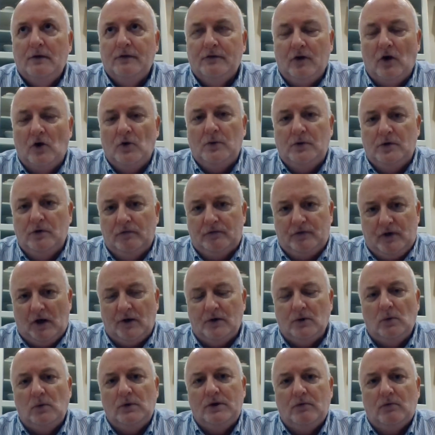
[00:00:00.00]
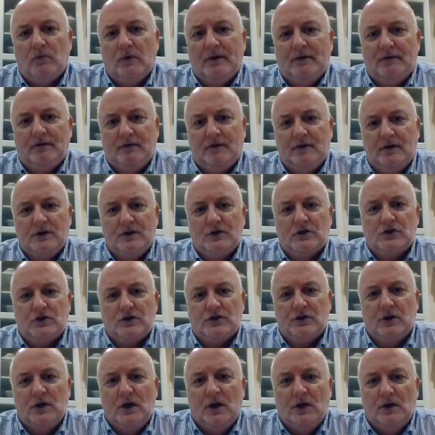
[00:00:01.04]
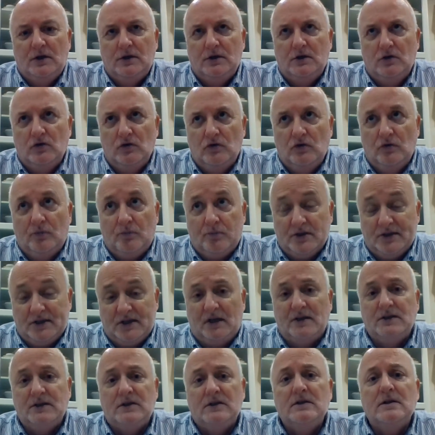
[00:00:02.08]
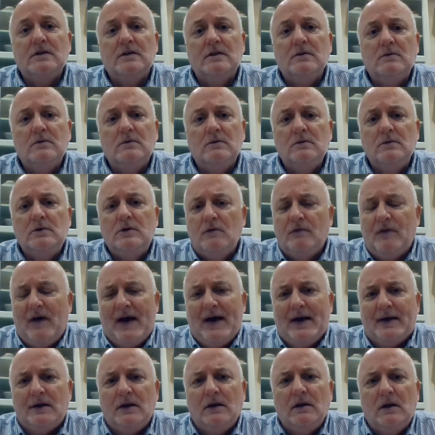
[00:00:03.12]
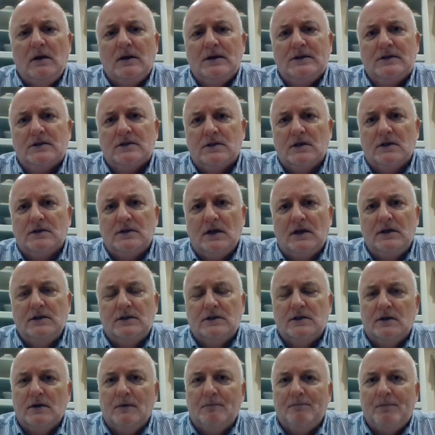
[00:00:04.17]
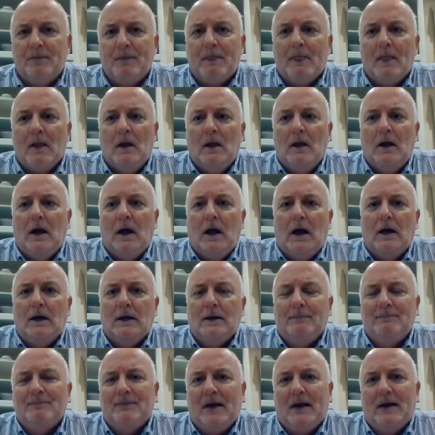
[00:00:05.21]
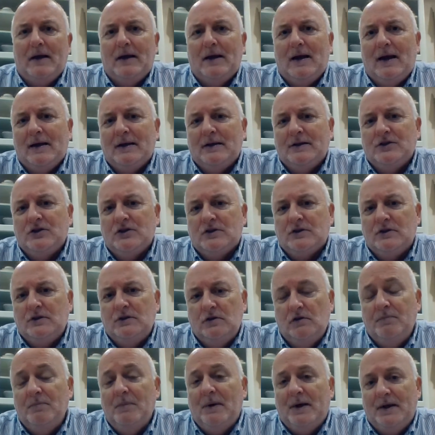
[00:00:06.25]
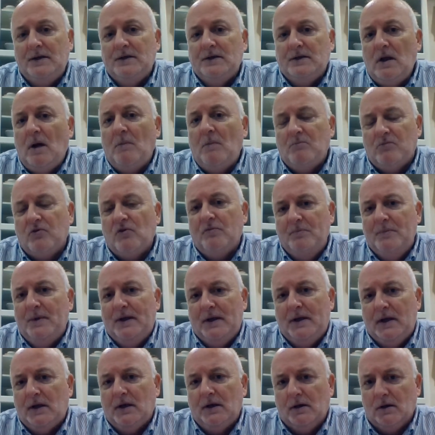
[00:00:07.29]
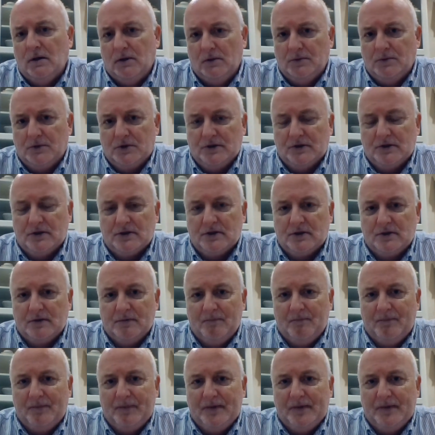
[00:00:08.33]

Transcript: So you've done all your research, you've presented it all, you've analyzed the data, and you've made a number of mini conclusions.